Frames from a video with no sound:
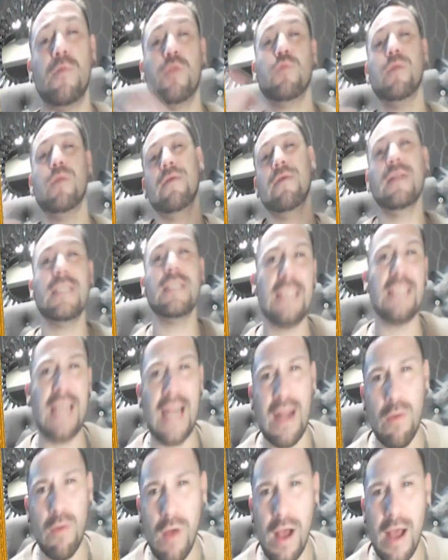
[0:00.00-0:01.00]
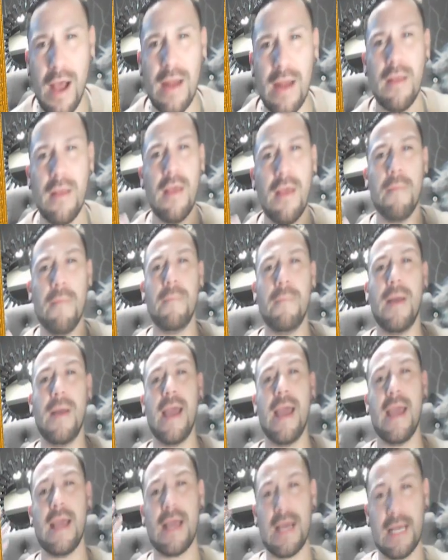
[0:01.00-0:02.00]
whatever design I want,
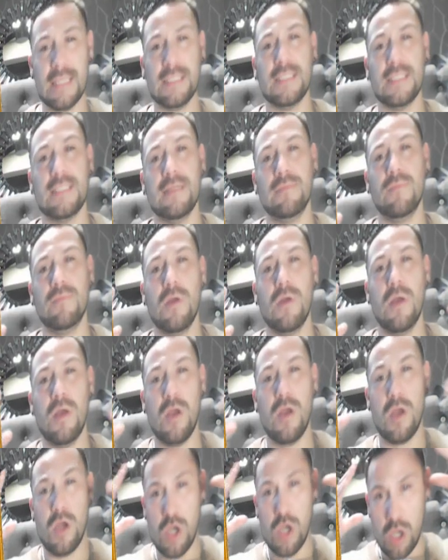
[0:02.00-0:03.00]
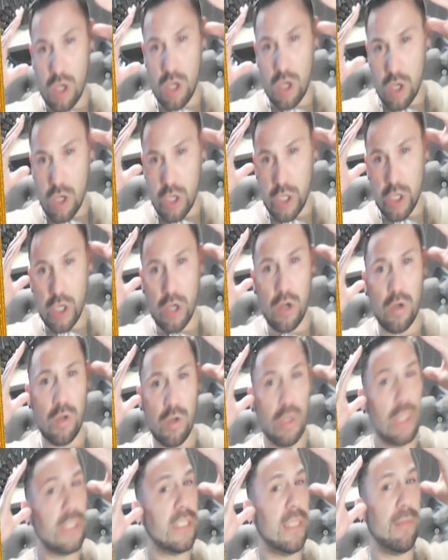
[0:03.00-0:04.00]
my custom, you know,
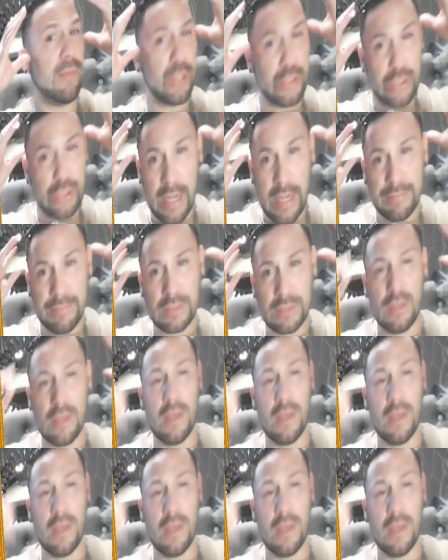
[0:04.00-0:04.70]
zebra stripes,